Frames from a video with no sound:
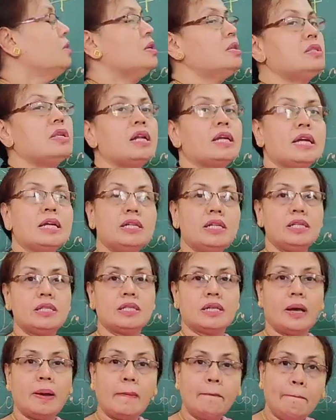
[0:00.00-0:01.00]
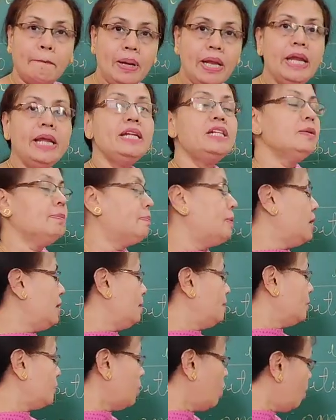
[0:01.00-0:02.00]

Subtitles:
the circuit is complete, bulb